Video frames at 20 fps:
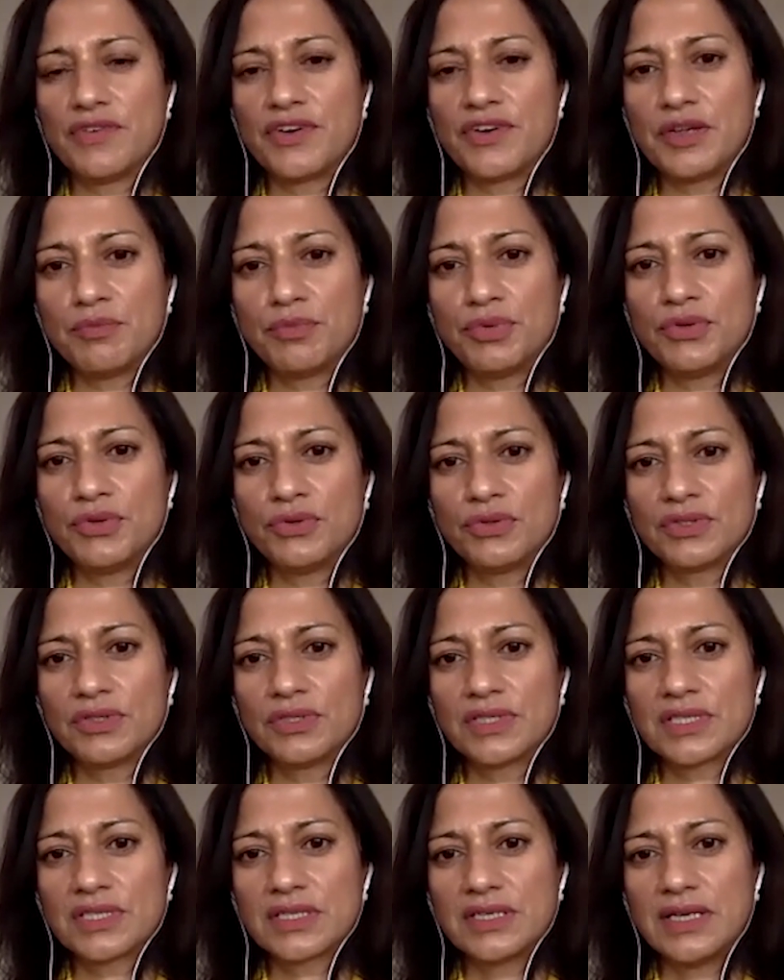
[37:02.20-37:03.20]
very
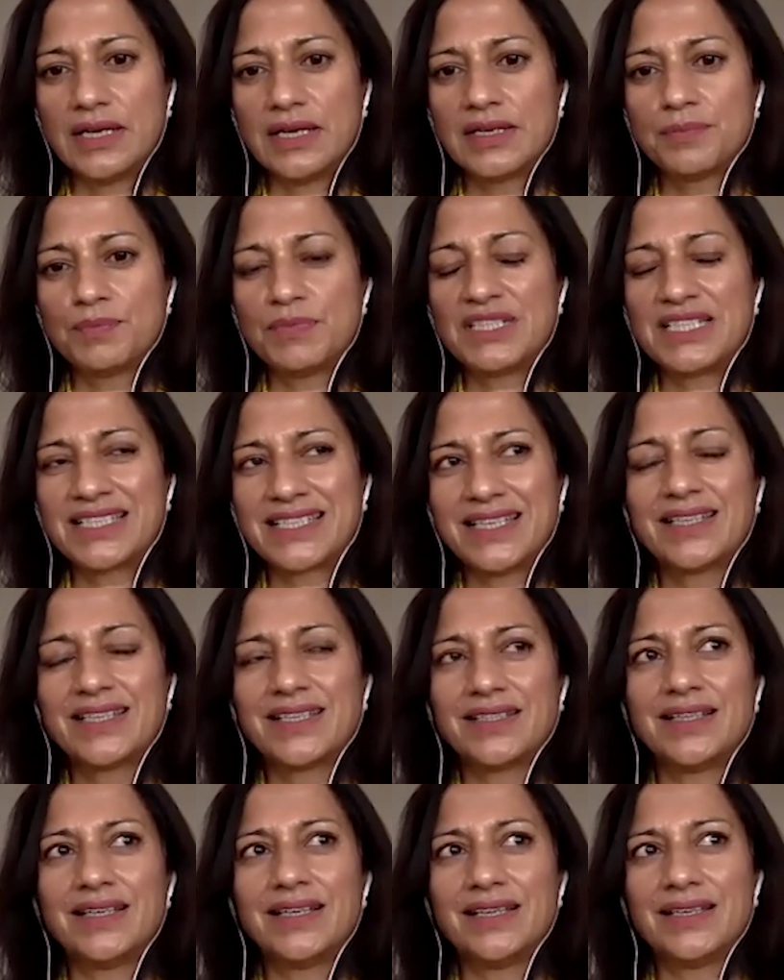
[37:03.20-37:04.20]
important, and
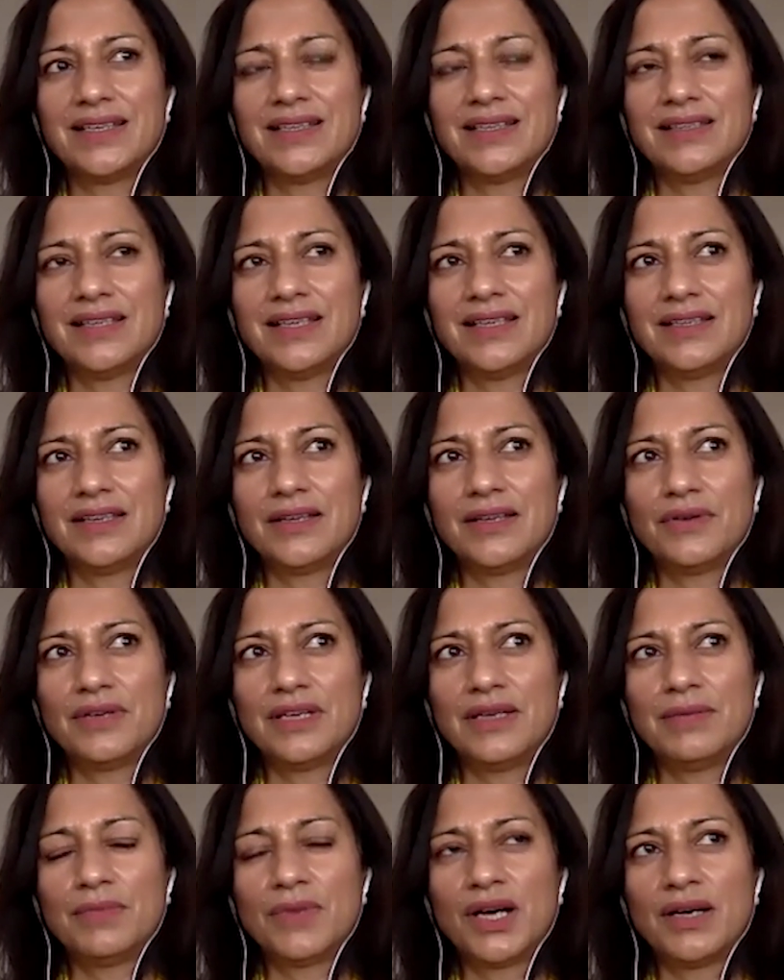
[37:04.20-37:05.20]
particularly
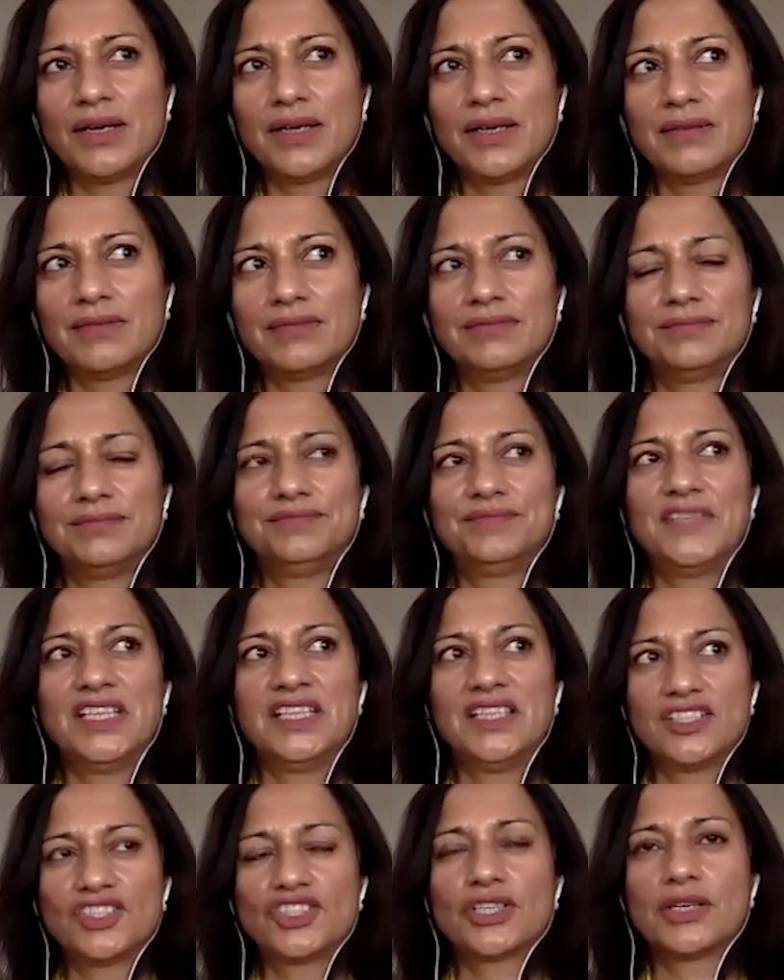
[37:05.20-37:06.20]
in
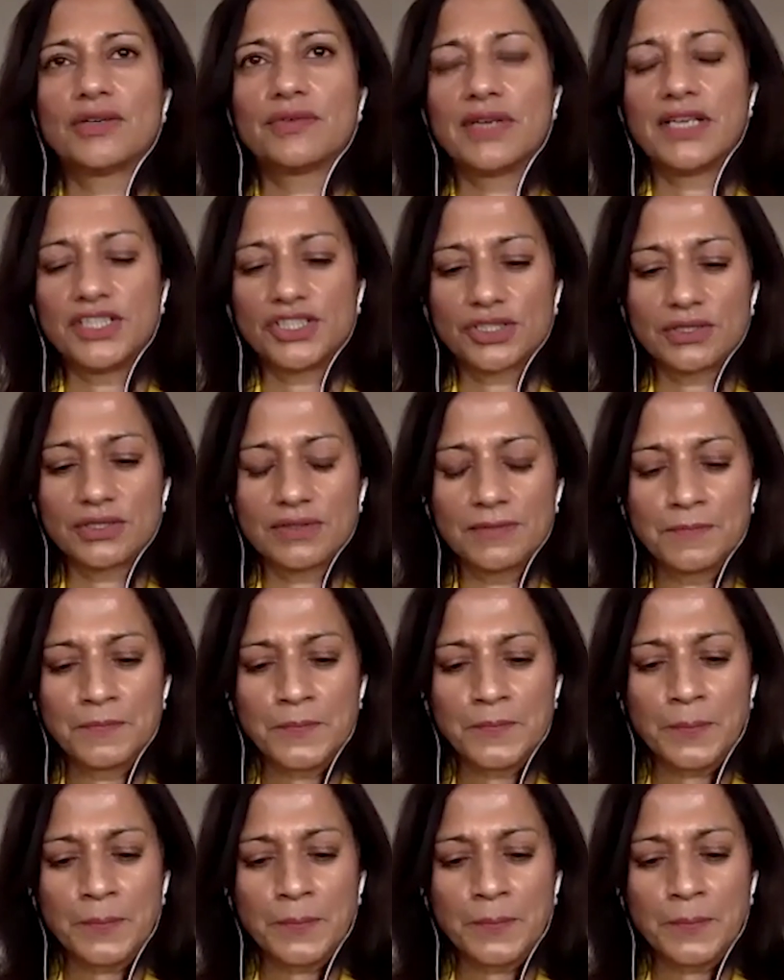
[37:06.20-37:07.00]
this generation,